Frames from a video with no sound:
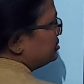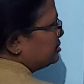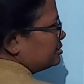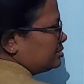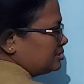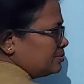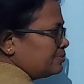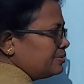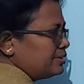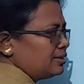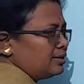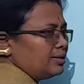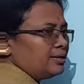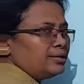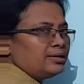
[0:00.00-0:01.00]

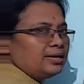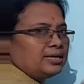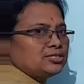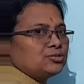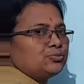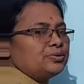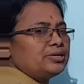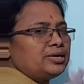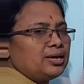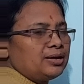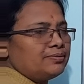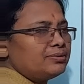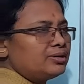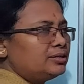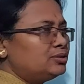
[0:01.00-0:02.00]
similarly as we
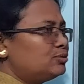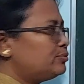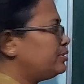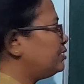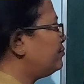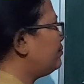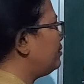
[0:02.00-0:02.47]
have gone through in